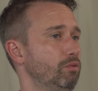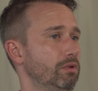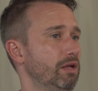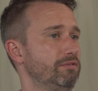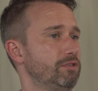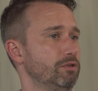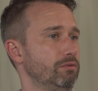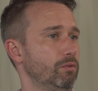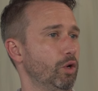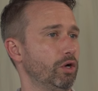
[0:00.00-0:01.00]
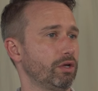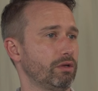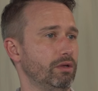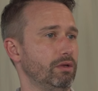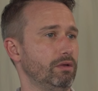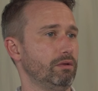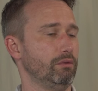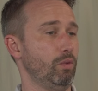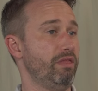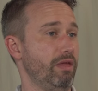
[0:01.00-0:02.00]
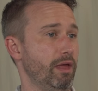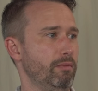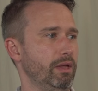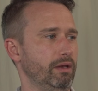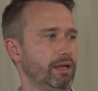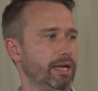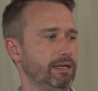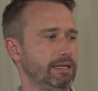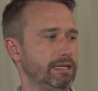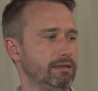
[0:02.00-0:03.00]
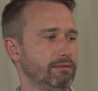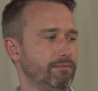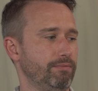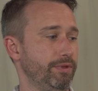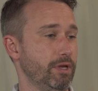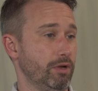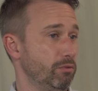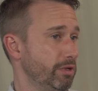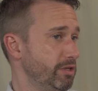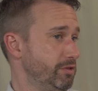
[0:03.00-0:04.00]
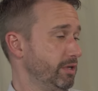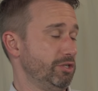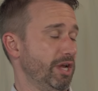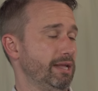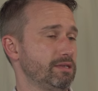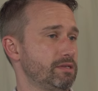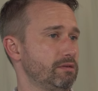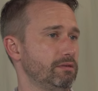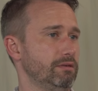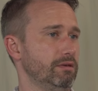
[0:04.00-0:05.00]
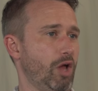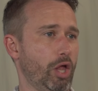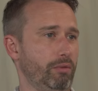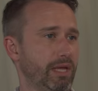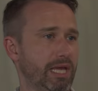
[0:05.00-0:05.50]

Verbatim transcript: love to work with him. And, and he, you know, he really took a chance on